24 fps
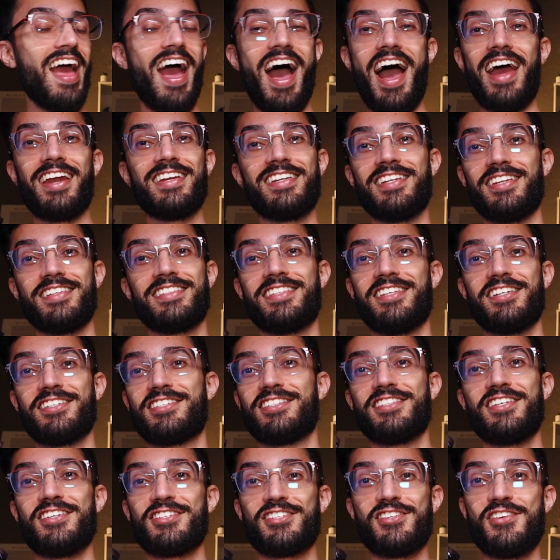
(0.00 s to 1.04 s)
I d there's,
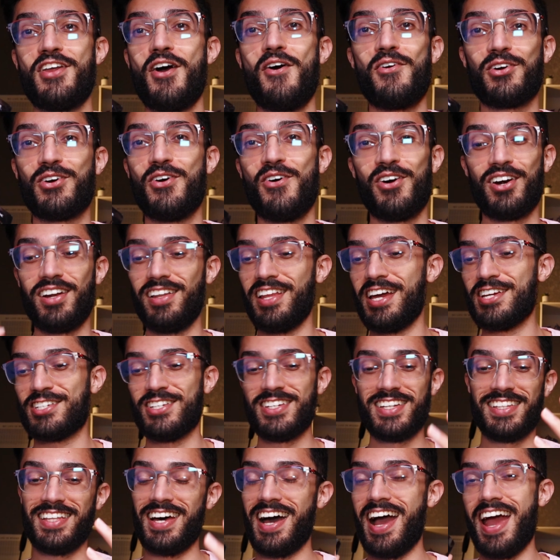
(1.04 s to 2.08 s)
there's no correlation to
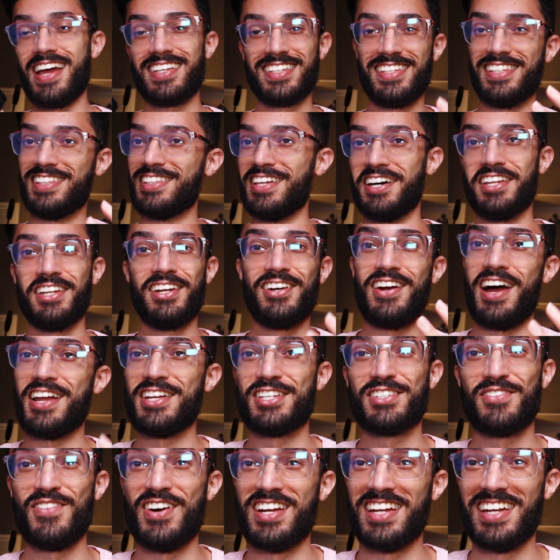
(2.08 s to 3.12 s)
the ice and thunder. I just
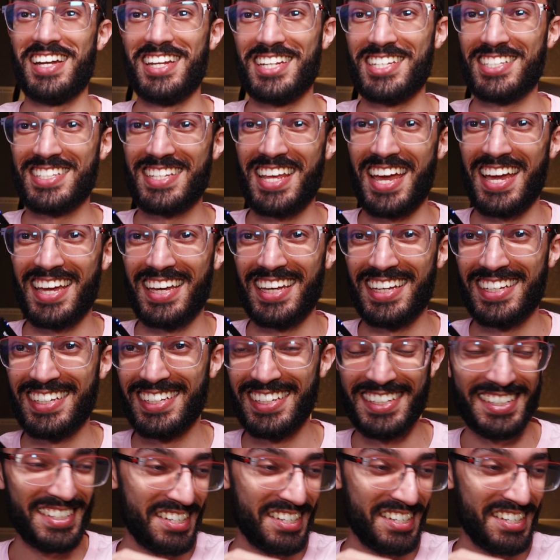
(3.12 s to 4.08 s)
wanted to say it.